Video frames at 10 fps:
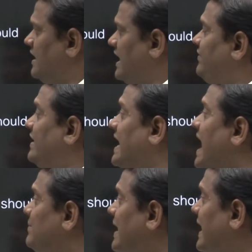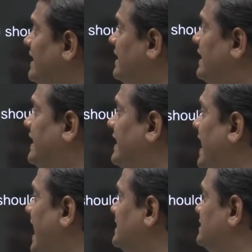If he came late, he
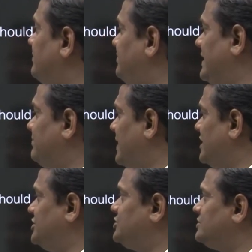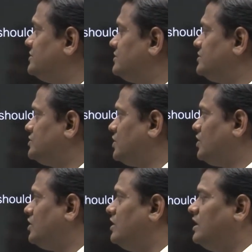dash be punished.
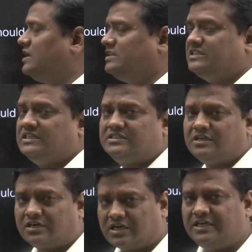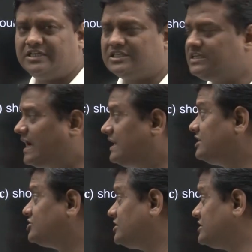So this is a condition and
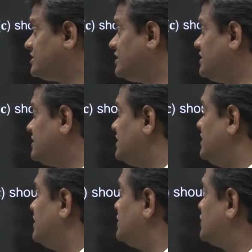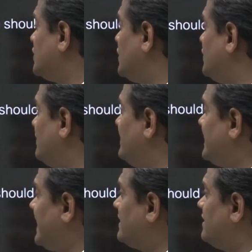its result. So we will
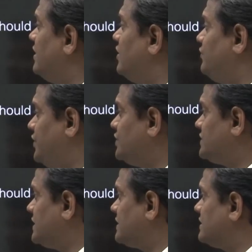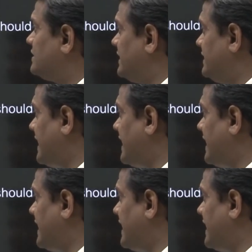take future in